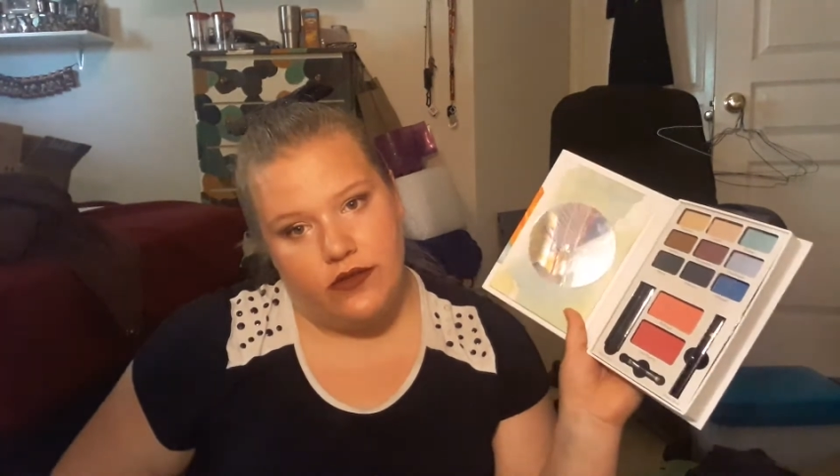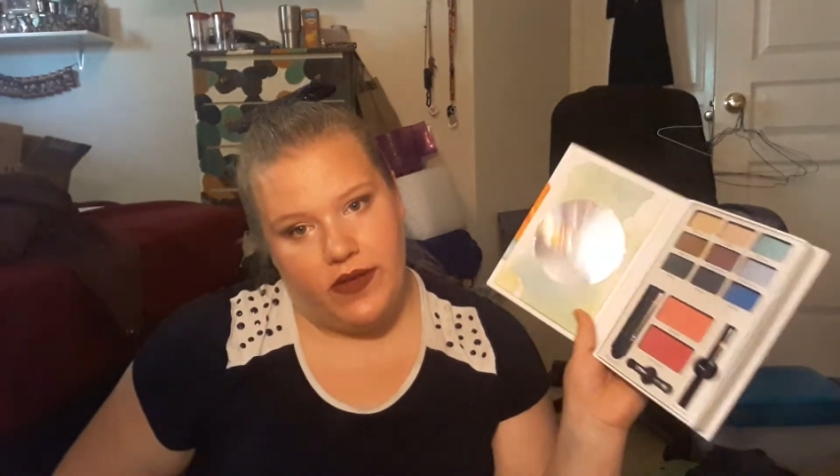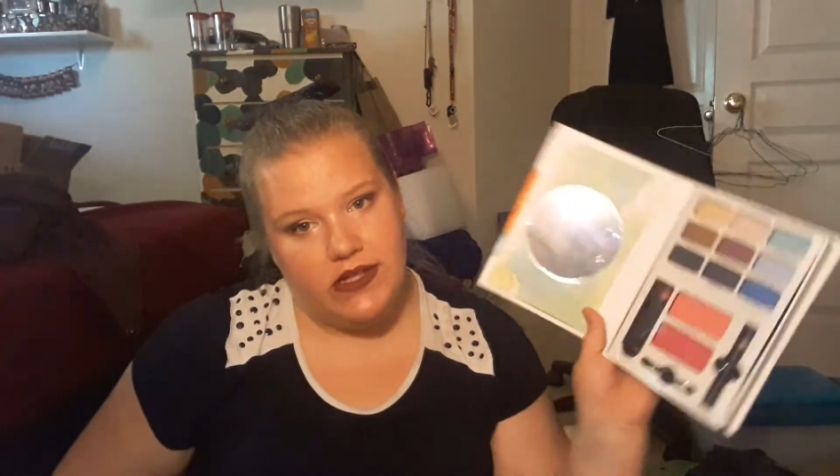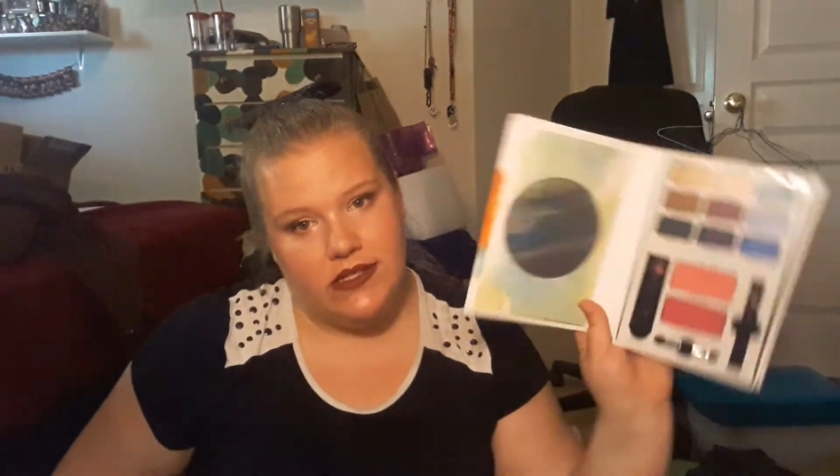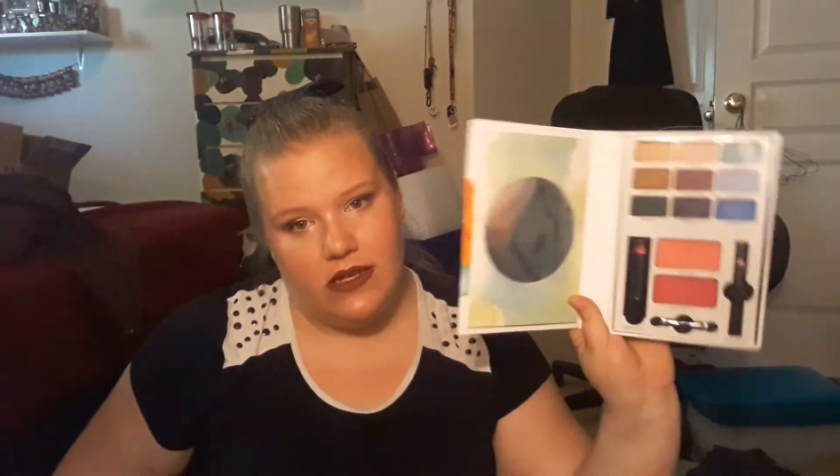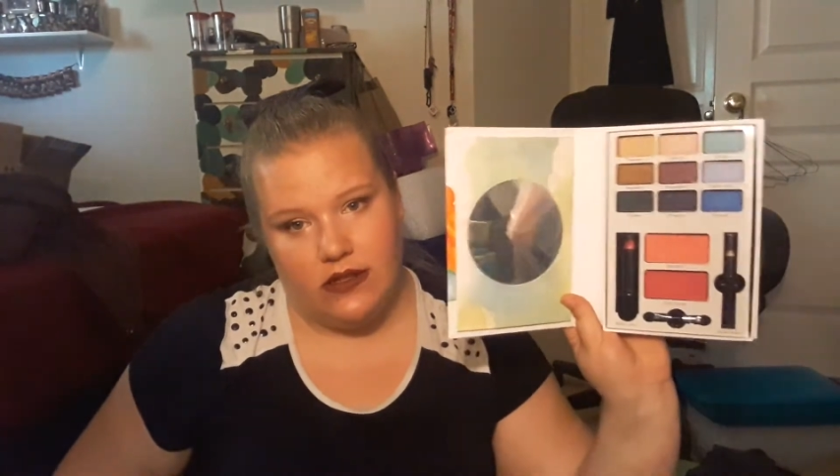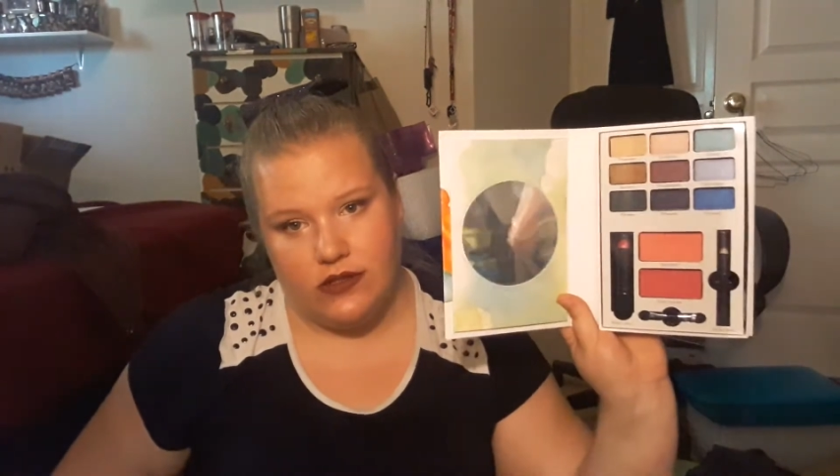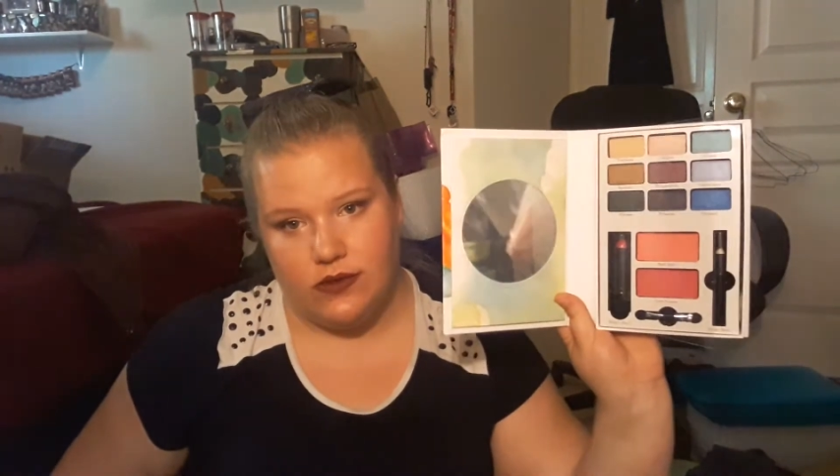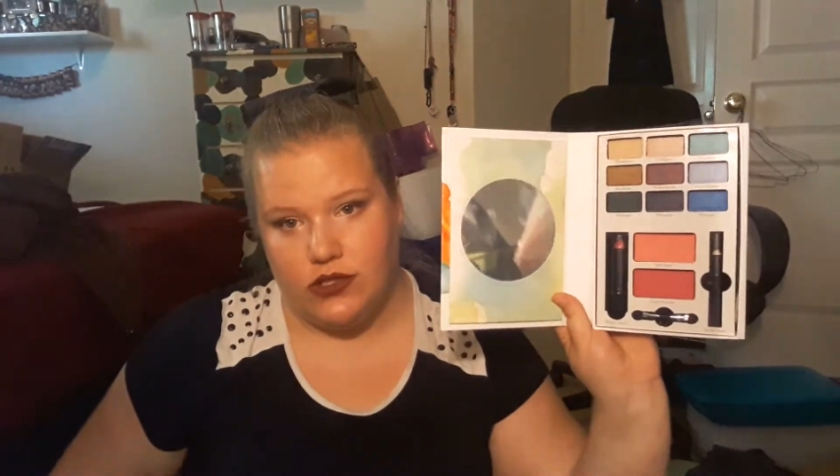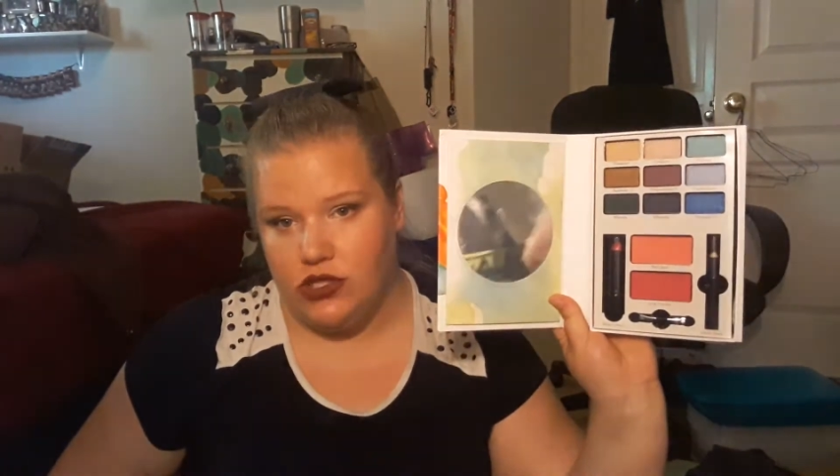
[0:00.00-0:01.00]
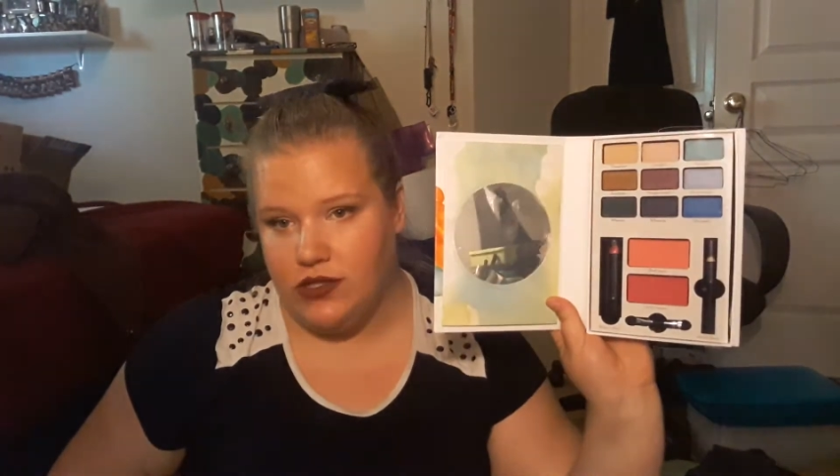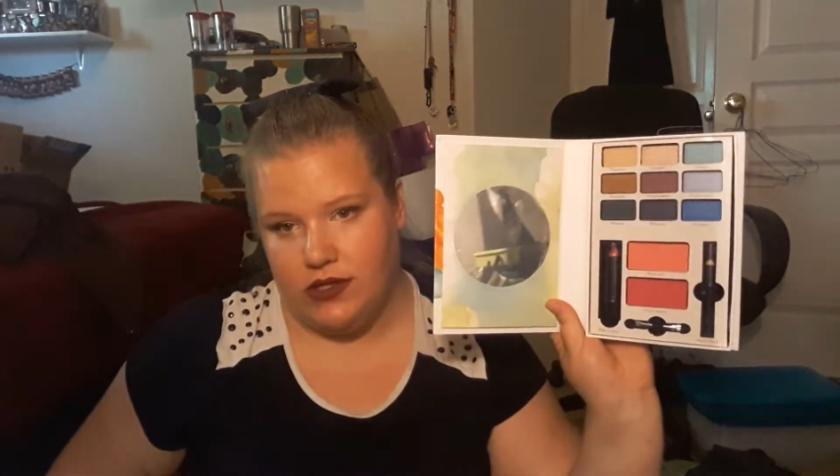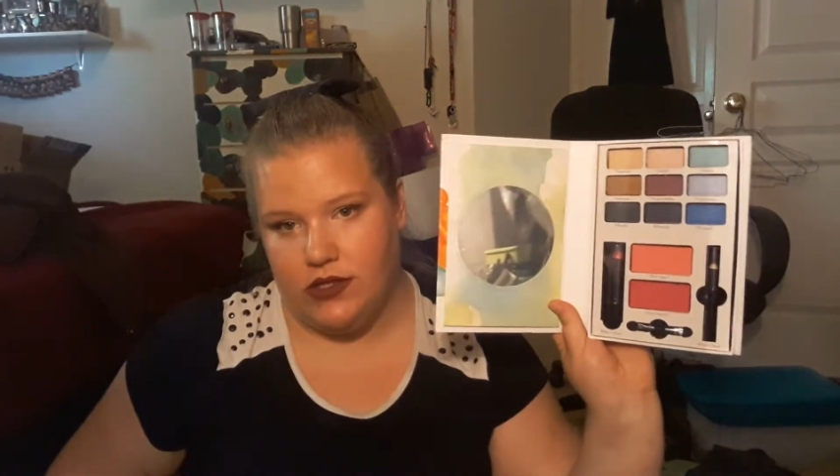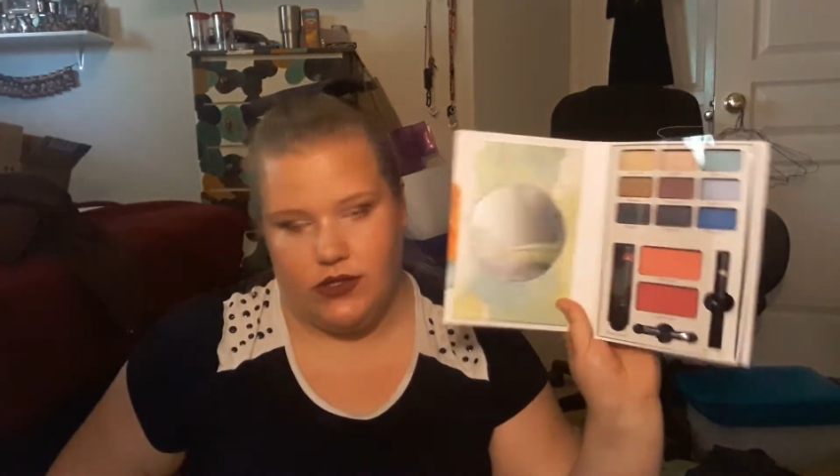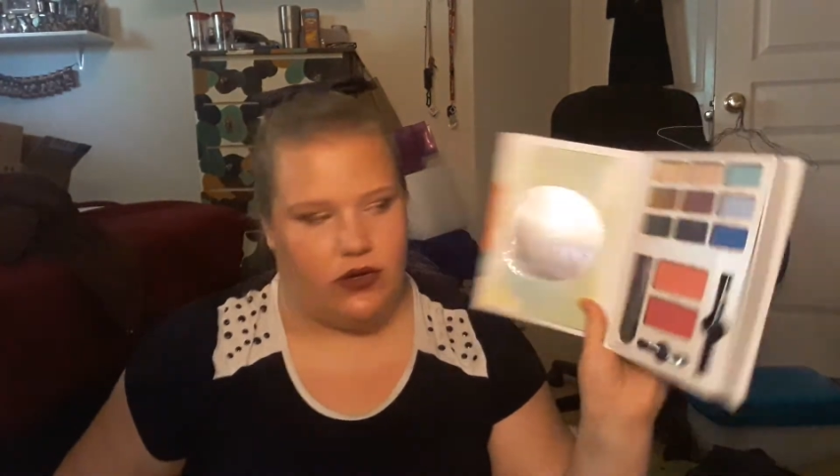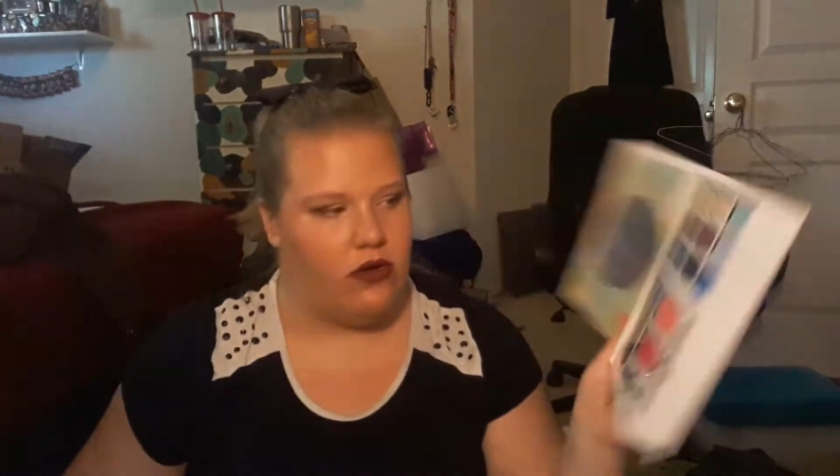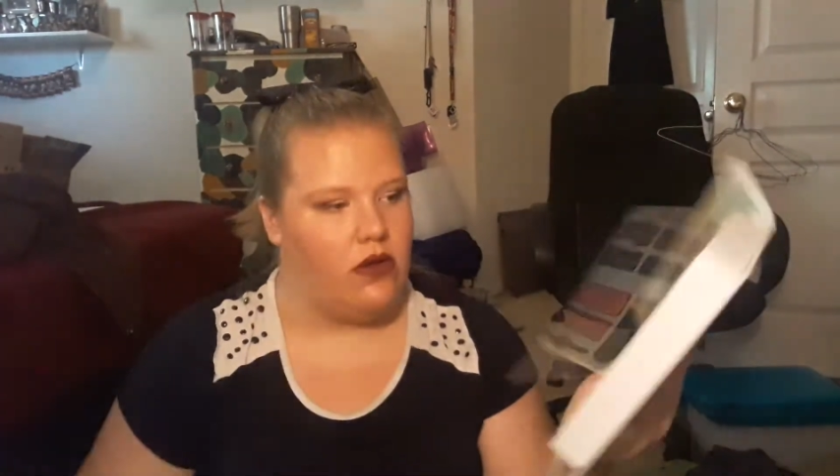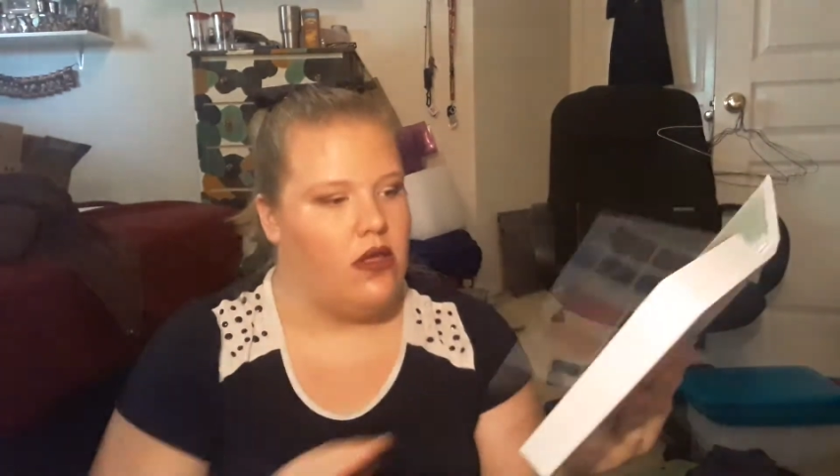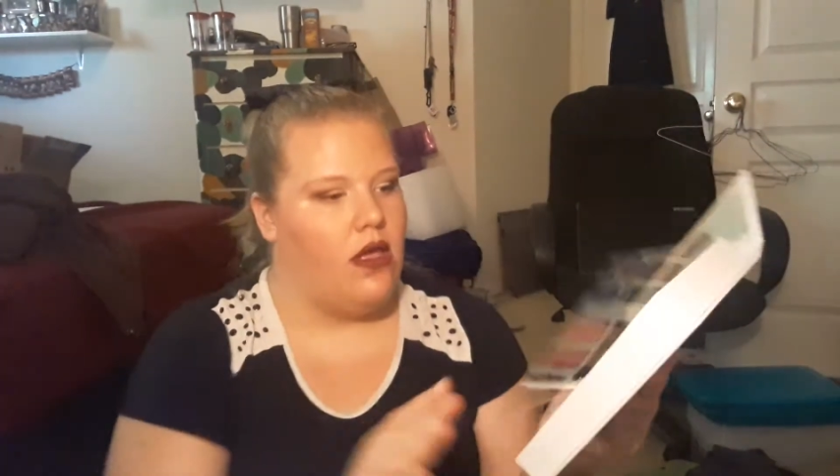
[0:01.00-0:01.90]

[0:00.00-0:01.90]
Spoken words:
fancy and this one's just a circle?